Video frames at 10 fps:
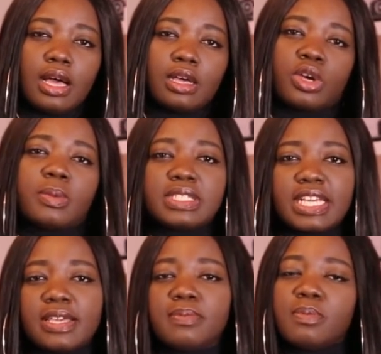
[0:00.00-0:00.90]

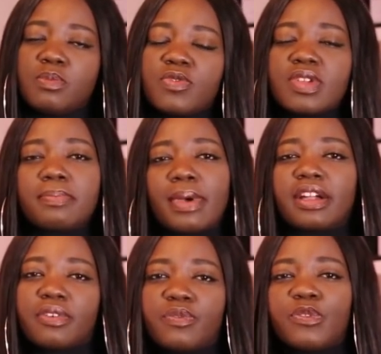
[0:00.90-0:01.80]
accommodate moving
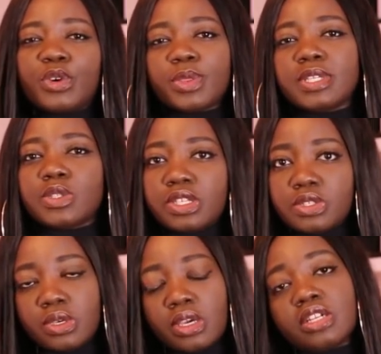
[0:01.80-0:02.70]
back and forth between
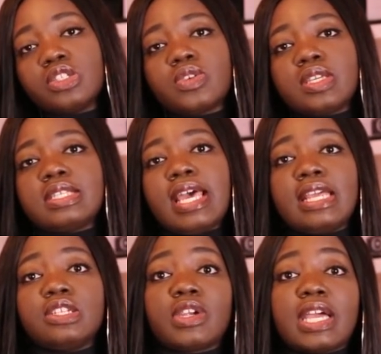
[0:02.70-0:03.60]
two countries
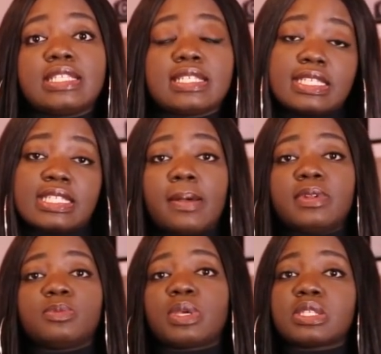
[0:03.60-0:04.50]
and trying to
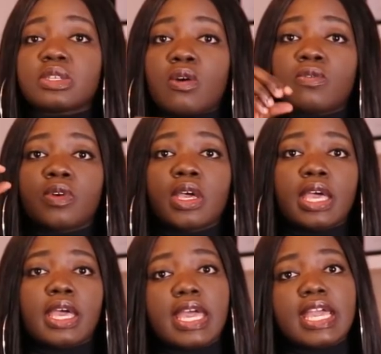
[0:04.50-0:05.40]
establish myself
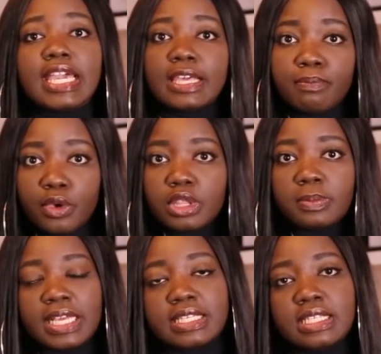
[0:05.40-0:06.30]
in
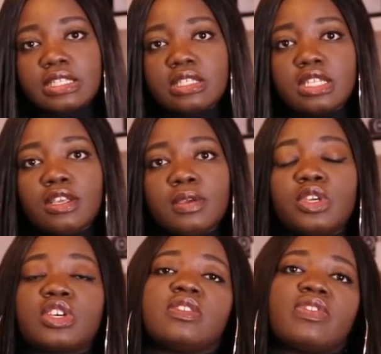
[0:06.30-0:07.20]
both places,
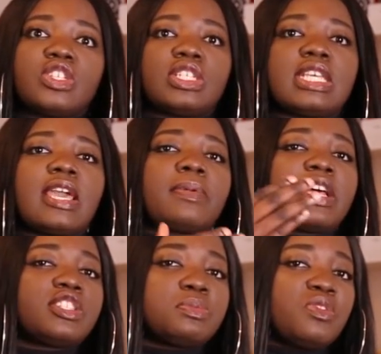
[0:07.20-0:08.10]
because eventually I
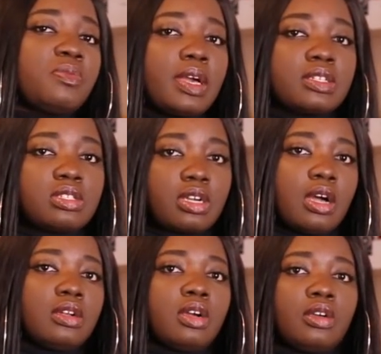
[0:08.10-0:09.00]
plan to move back to
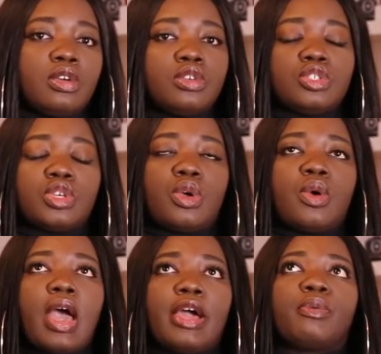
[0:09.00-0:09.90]
Ghana. So
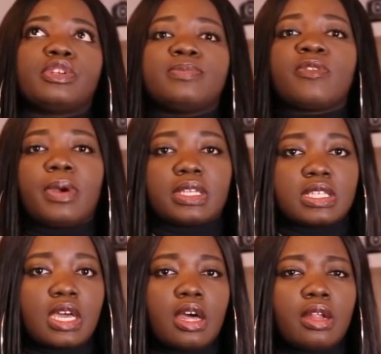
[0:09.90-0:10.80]
I don't want to move back
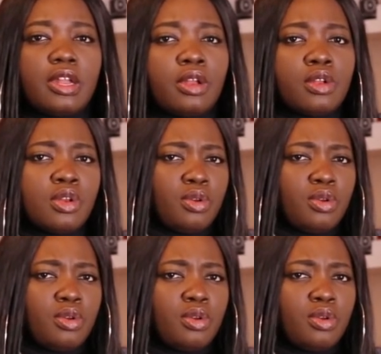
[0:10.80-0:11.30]
to Ghana and